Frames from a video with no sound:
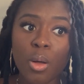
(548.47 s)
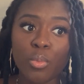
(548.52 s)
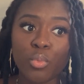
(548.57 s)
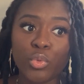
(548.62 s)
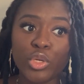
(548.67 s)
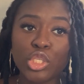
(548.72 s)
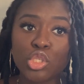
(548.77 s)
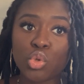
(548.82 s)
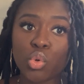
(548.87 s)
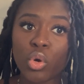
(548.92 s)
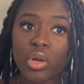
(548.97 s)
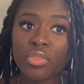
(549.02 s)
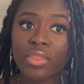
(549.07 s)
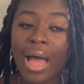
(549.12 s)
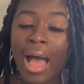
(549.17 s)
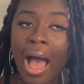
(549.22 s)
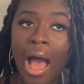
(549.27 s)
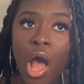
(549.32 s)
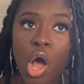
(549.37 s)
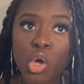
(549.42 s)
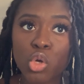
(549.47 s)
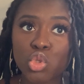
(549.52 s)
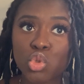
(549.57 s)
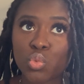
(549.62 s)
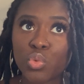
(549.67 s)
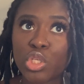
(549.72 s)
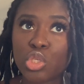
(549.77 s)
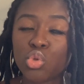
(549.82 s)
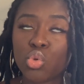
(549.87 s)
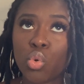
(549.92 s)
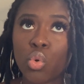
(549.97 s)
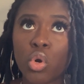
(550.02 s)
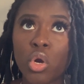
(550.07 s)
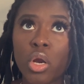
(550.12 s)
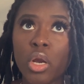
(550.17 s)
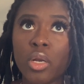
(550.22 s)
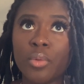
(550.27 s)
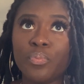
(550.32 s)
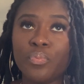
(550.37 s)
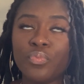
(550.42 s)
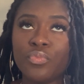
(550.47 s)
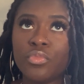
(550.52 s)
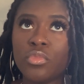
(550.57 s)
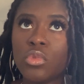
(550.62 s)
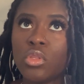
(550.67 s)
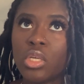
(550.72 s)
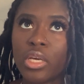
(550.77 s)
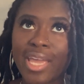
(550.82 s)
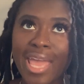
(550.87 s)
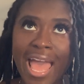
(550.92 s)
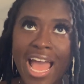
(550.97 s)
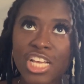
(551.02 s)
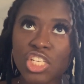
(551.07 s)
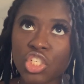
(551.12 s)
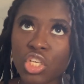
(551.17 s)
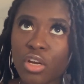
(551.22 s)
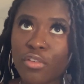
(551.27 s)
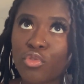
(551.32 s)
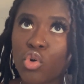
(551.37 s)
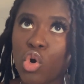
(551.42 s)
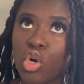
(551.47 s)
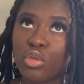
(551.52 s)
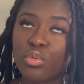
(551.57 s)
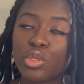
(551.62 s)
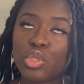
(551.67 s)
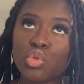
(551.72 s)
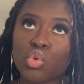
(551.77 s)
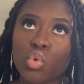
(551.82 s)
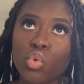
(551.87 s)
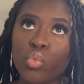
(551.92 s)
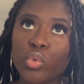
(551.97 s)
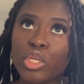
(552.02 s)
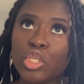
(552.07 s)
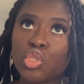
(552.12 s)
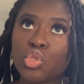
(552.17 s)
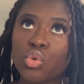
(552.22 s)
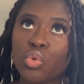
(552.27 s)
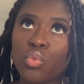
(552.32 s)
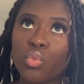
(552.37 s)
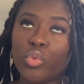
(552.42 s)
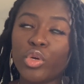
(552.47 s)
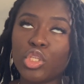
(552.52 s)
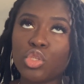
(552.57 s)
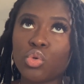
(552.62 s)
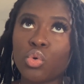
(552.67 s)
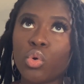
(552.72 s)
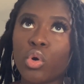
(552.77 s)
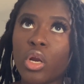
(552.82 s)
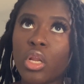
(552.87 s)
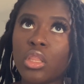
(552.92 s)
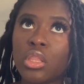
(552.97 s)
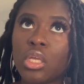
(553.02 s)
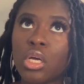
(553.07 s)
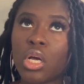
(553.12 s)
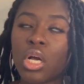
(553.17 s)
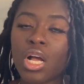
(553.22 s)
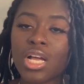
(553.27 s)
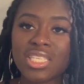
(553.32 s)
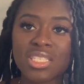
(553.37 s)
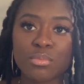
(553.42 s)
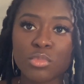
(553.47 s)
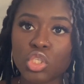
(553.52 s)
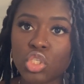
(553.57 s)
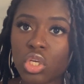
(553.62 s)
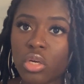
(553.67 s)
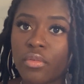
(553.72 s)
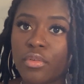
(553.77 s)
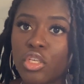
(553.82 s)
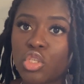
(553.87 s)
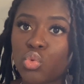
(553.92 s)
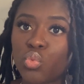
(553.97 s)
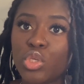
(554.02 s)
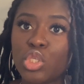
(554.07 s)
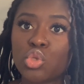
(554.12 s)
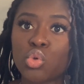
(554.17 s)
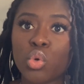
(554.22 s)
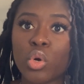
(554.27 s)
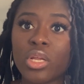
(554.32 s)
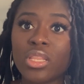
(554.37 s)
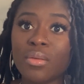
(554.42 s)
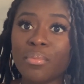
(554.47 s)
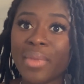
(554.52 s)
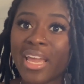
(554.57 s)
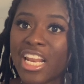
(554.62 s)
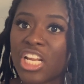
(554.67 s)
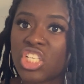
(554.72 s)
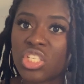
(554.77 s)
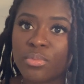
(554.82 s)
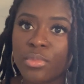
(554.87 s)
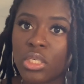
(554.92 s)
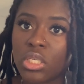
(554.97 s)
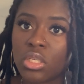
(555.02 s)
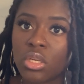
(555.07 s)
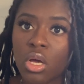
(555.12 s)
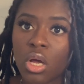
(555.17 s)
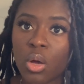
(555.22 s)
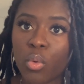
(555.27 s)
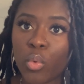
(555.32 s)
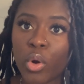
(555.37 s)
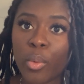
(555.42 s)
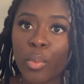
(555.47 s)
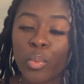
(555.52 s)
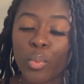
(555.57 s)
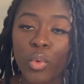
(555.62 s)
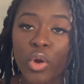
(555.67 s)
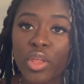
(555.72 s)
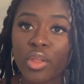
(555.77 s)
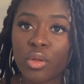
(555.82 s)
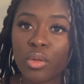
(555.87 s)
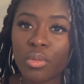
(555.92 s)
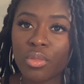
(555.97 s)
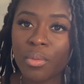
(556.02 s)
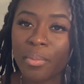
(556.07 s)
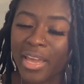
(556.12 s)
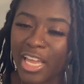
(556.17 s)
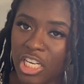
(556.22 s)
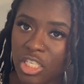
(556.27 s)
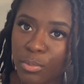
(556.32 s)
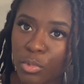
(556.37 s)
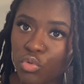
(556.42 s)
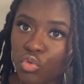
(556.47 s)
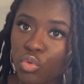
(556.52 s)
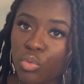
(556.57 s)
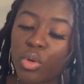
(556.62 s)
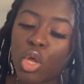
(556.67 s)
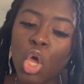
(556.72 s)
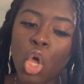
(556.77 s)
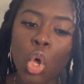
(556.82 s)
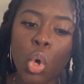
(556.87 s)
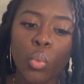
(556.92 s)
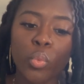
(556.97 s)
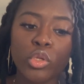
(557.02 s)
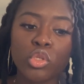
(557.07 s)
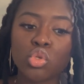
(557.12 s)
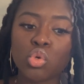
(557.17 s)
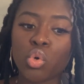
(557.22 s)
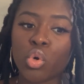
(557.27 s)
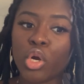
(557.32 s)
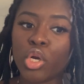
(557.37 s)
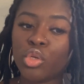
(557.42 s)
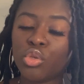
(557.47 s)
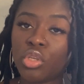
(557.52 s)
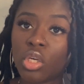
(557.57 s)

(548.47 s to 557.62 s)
we toured the aisles, we toured the cashier, of course, we toured the customer service, we toured the management, where the management room, we toured